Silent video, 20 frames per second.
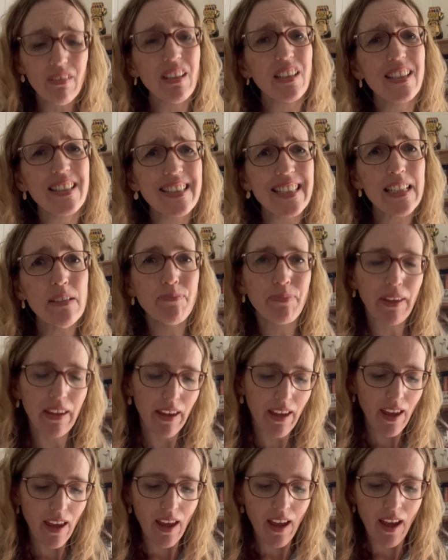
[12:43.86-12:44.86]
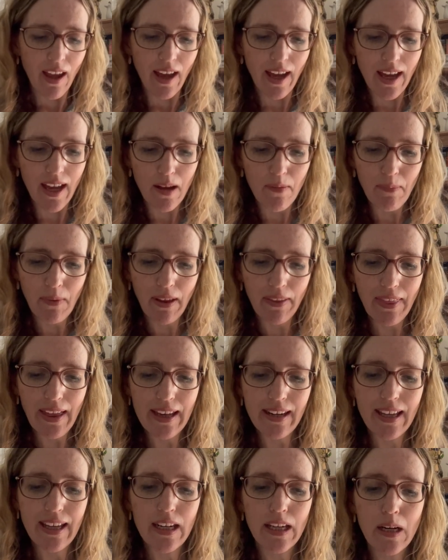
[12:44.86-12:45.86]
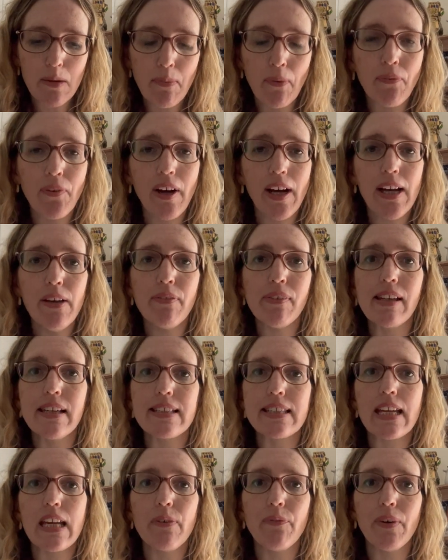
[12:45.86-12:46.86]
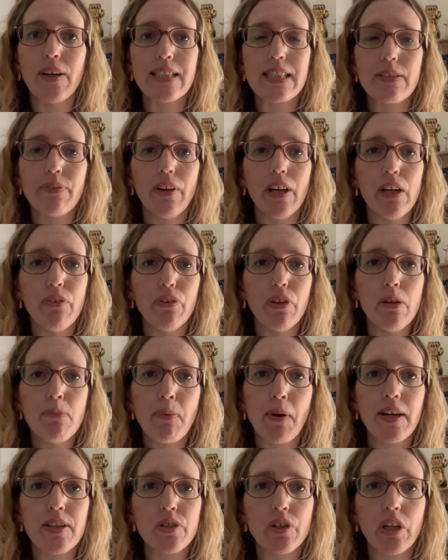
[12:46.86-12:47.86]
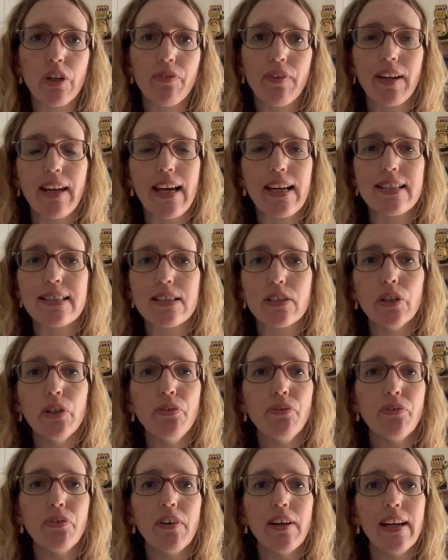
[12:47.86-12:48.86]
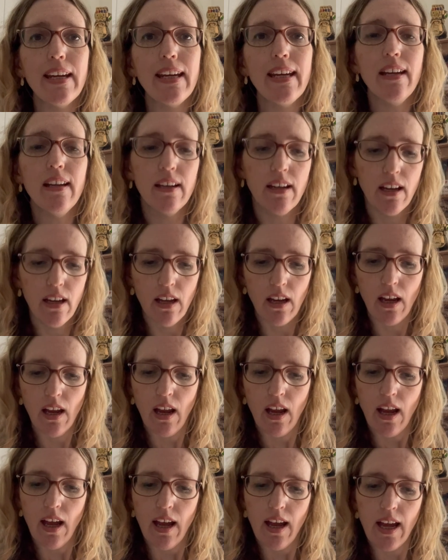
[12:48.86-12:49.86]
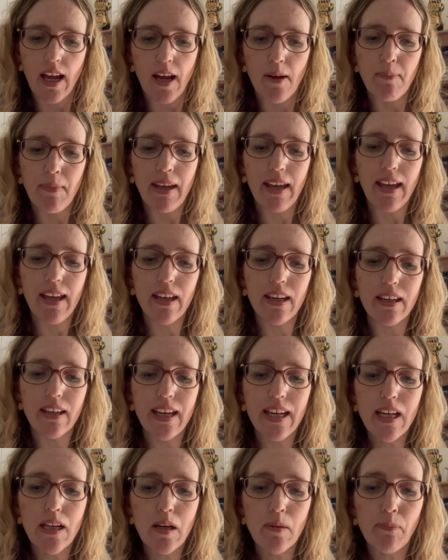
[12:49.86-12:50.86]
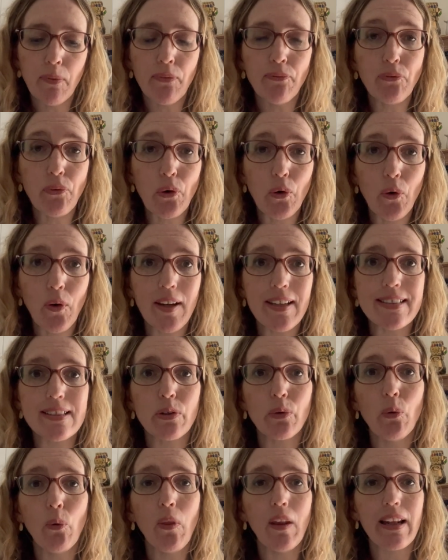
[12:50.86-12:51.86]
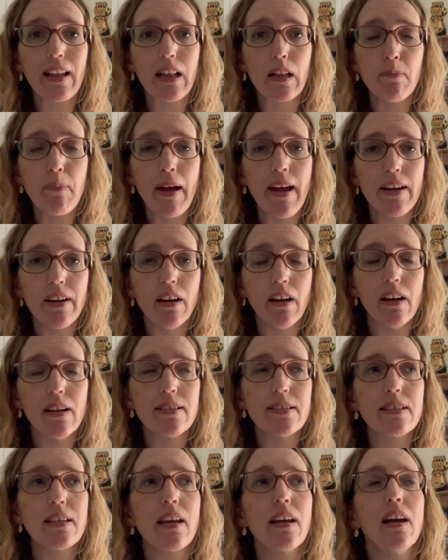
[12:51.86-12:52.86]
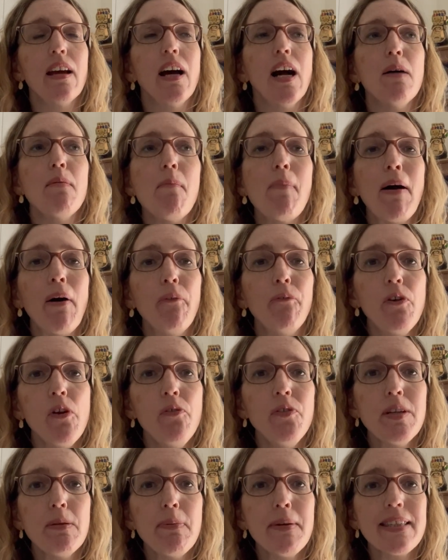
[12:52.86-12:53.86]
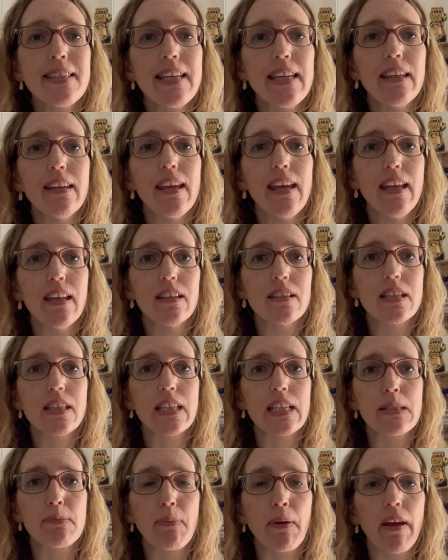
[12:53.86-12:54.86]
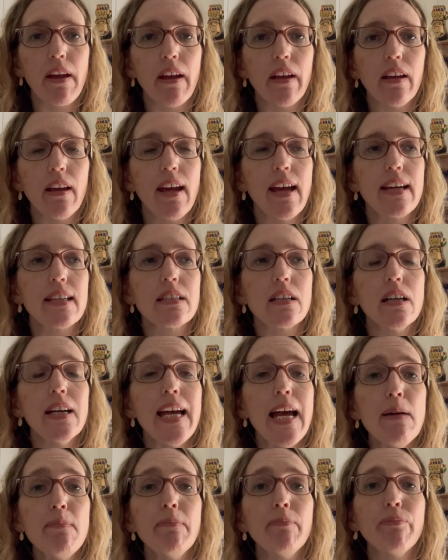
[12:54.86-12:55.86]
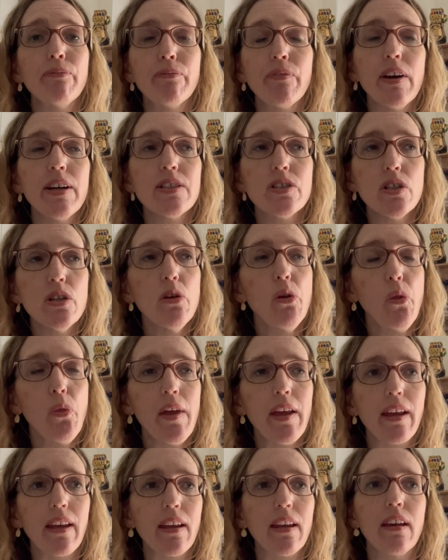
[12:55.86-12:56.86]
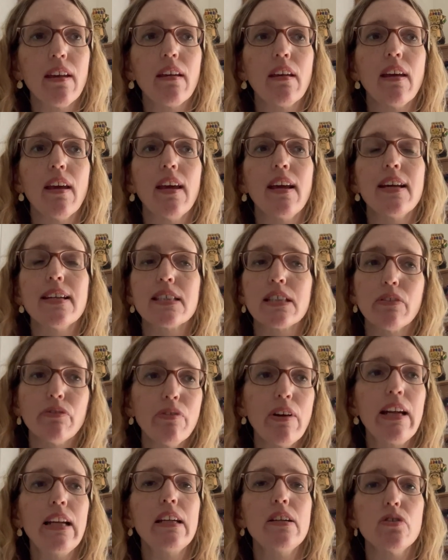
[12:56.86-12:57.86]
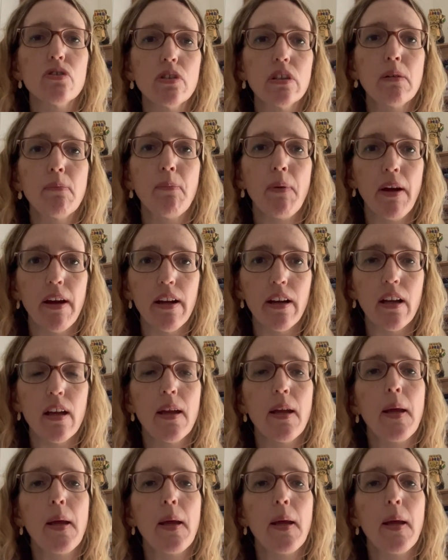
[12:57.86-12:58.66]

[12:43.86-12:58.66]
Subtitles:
you see. Then in at number 5 is If I Survive You by Jonathan Escoffrey. In at number 4 is All the Little Bird Hearts. I'm about 50% into this book and I do think it's a really strong book,